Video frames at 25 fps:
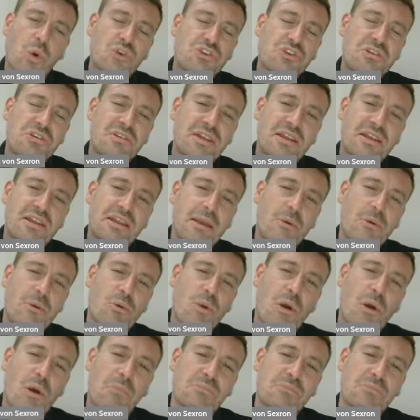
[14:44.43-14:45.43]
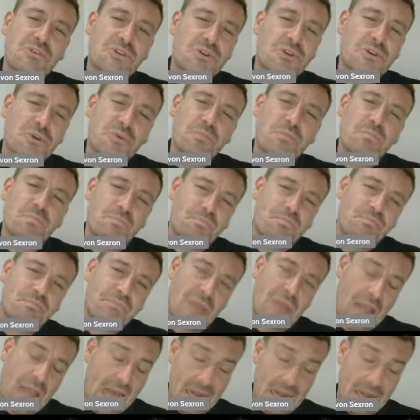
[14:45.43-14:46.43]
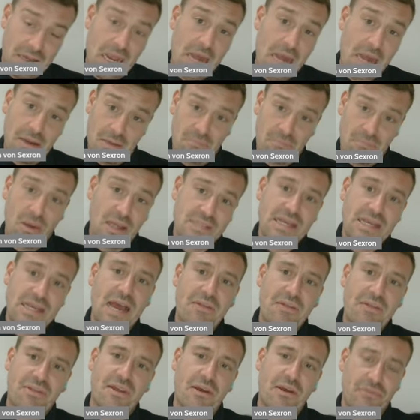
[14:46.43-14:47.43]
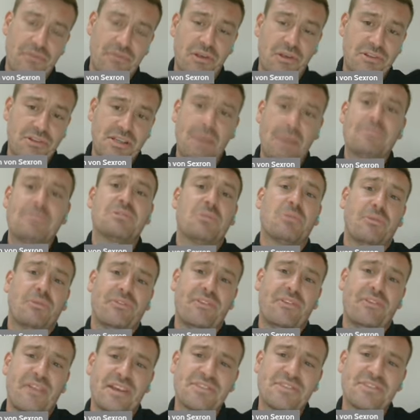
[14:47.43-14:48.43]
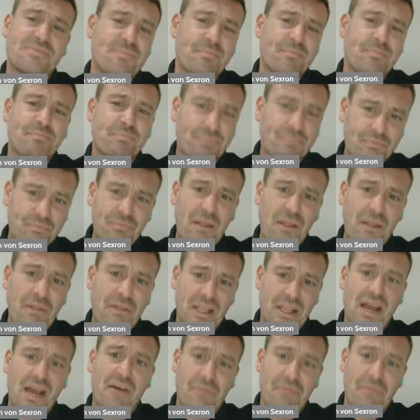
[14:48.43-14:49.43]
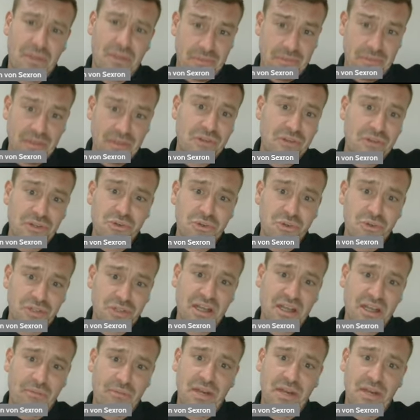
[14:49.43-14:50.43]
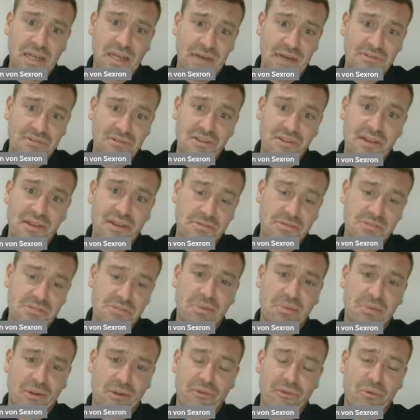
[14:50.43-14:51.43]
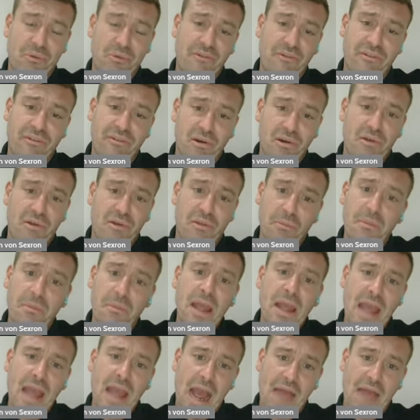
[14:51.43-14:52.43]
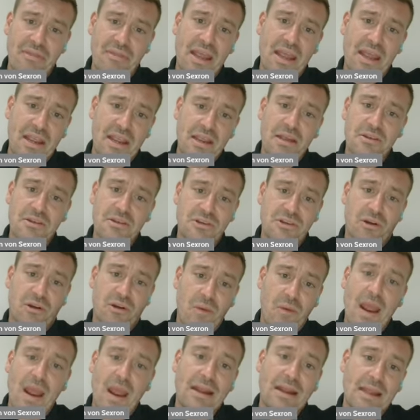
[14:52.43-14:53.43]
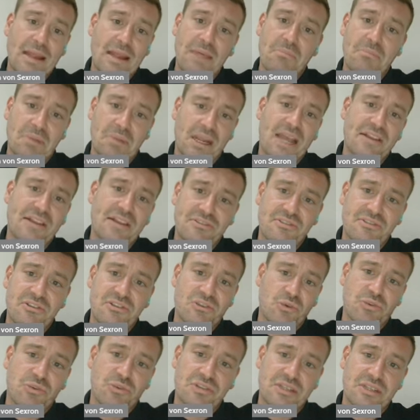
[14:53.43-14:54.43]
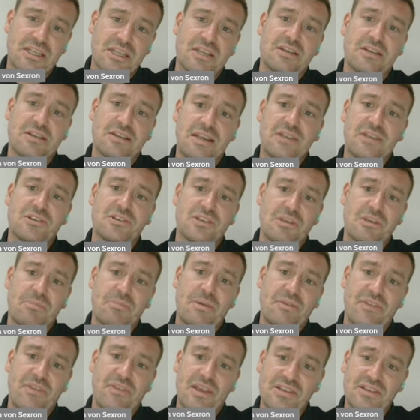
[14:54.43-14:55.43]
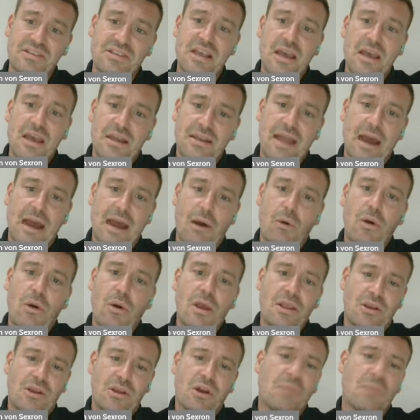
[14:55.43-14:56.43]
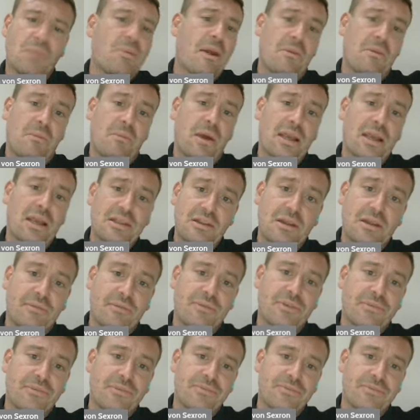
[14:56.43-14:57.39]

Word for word: do you think they were up to? And I might add that subsequent to this, The Georgian government announced that there was a plot to overthrow them, and they directly implicated the Georgian leadership in this. Now, you've got to bear in mind that